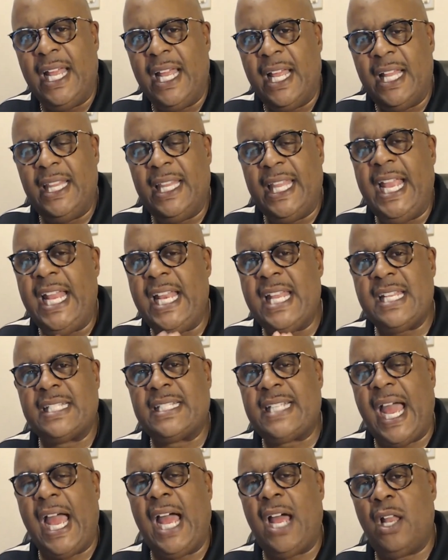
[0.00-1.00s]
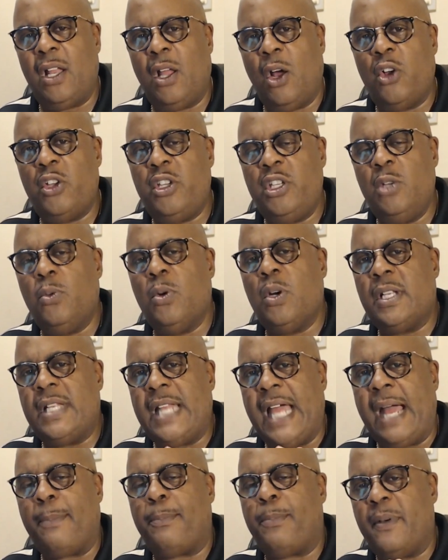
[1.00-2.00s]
Leave this guy alone. You will not